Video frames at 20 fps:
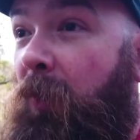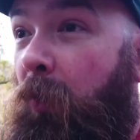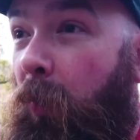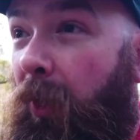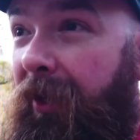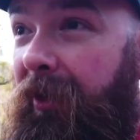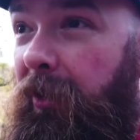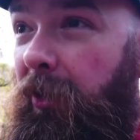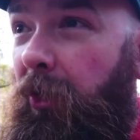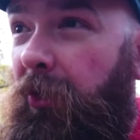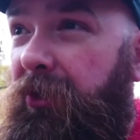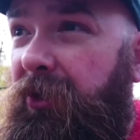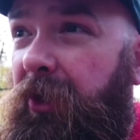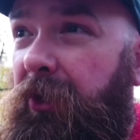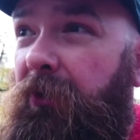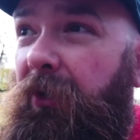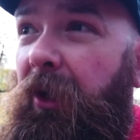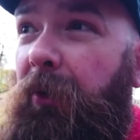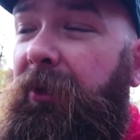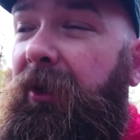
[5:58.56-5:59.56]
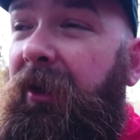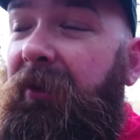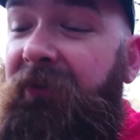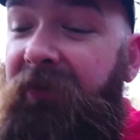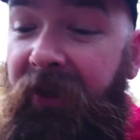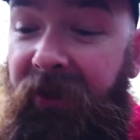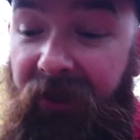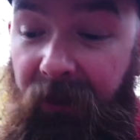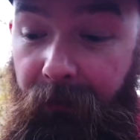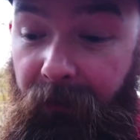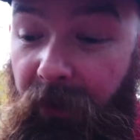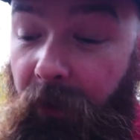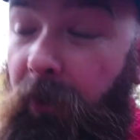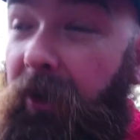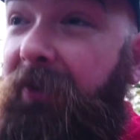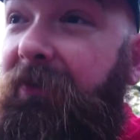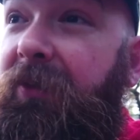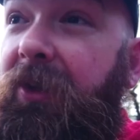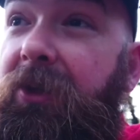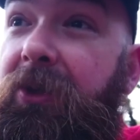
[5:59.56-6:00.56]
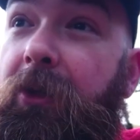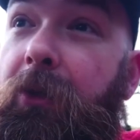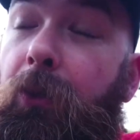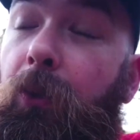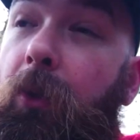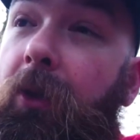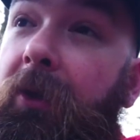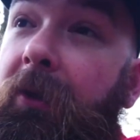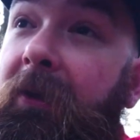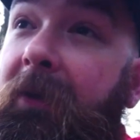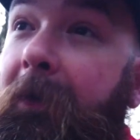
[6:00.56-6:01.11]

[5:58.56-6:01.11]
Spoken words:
quite low to the ground. And I think I'm going to have to do